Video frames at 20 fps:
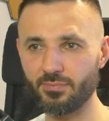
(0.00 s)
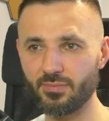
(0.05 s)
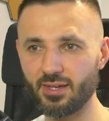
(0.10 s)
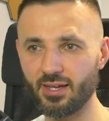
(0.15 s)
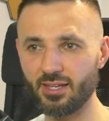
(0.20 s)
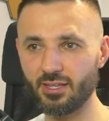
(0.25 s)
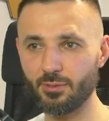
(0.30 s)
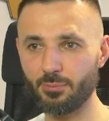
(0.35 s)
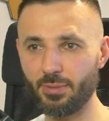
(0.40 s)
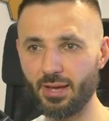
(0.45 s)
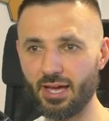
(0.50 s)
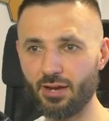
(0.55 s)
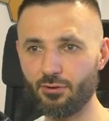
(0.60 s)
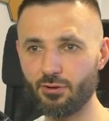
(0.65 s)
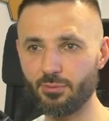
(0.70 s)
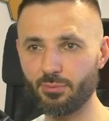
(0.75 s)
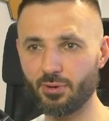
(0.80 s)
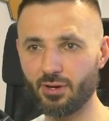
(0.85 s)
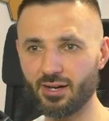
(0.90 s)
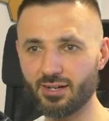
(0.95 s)
And the
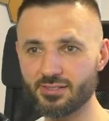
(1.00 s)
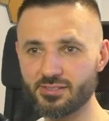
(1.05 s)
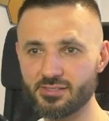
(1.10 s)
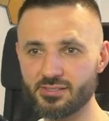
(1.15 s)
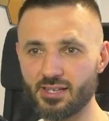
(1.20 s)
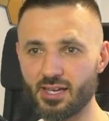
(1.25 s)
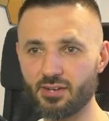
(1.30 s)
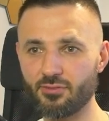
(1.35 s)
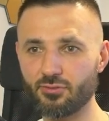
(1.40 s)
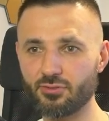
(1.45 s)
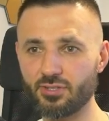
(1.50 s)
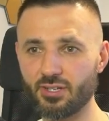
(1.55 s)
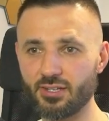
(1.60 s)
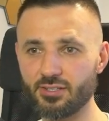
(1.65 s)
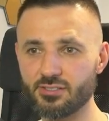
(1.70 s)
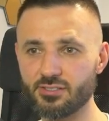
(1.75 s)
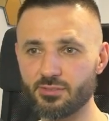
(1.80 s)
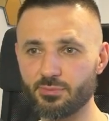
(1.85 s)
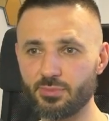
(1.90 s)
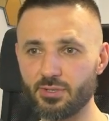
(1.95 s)
battery box is
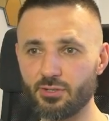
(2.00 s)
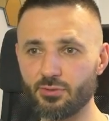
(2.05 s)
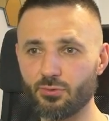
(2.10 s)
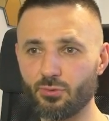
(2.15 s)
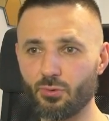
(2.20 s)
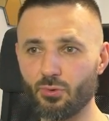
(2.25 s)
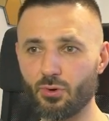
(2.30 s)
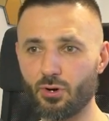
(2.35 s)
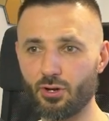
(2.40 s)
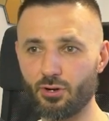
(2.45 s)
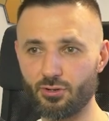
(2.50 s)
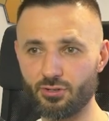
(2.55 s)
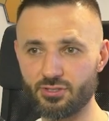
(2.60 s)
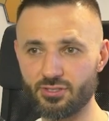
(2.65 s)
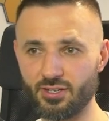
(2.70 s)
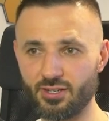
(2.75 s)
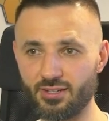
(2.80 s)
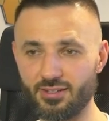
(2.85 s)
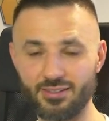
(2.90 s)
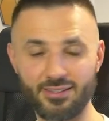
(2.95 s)
advertised to be
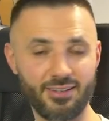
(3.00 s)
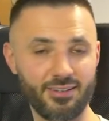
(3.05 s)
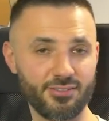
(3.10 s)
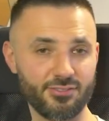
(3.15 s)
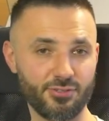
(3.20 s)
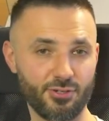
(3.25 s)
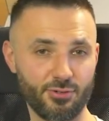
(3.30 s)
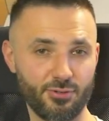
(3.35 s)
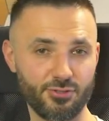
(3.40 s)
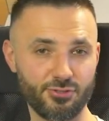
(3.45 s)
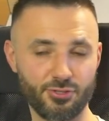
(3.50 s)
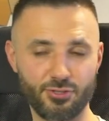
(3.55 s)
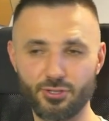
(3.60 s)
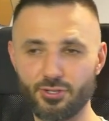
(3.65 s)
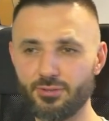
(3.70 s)
watertight. That is always good.